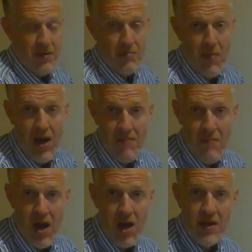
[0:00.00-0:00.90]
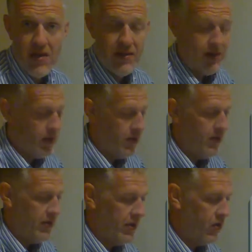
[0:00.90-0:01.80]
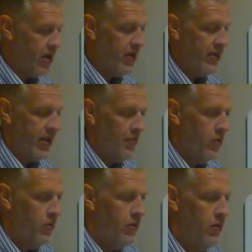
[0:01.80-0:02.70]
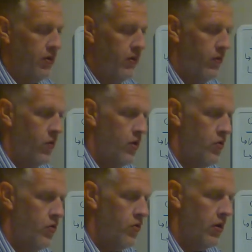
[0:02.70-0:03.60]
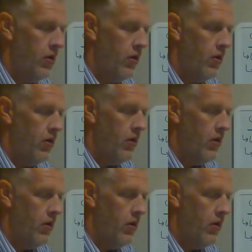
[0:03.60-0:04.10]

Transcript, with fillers: in, my mind, it's you know a great example of one who can,